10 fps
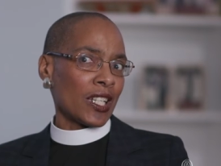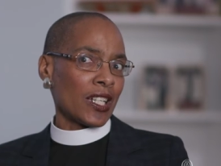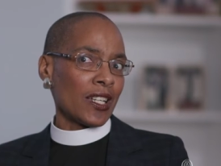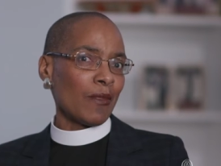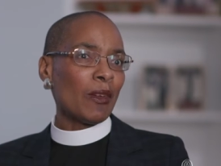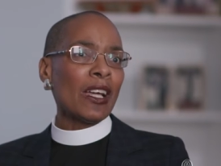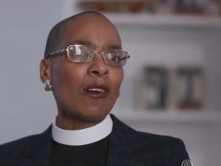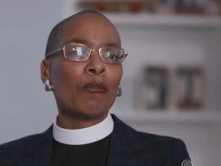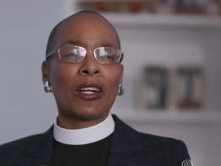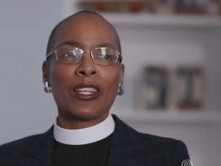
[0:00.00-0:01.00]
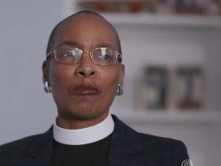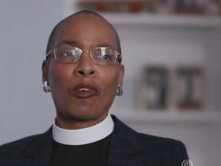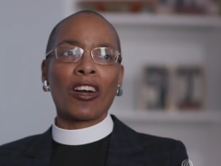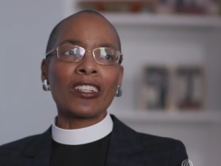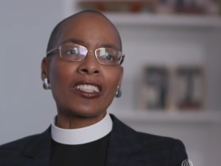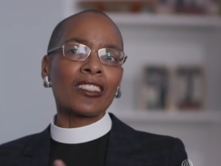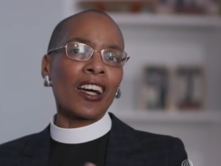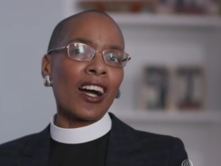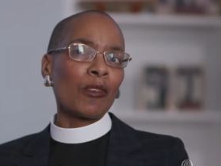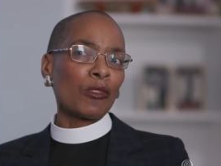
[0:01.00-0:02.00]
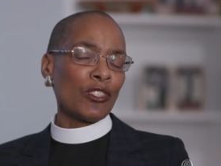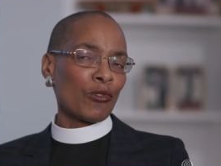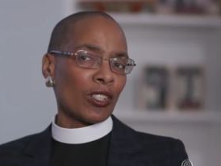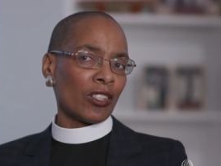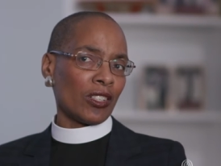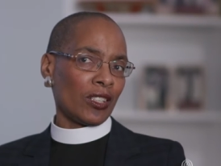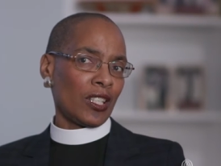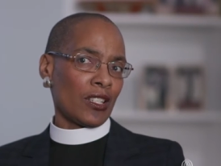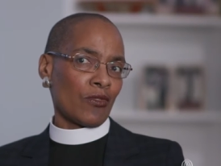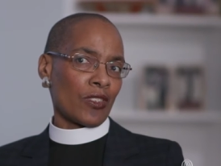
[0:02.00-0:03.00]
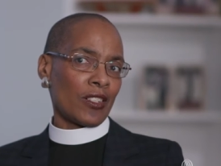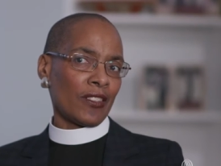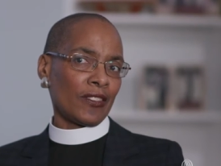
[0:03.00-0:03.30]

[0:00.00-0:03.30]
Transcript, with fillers: time, but it marked the time when you were called the N word.